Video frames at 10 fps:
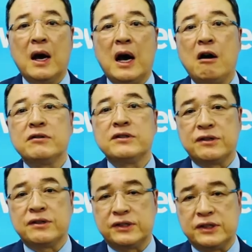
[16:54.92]
How to
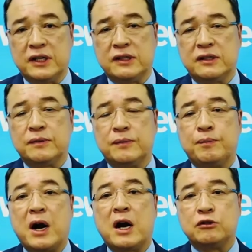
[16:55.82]
succeed,
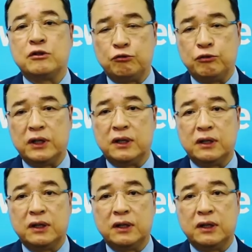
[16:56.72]
part three.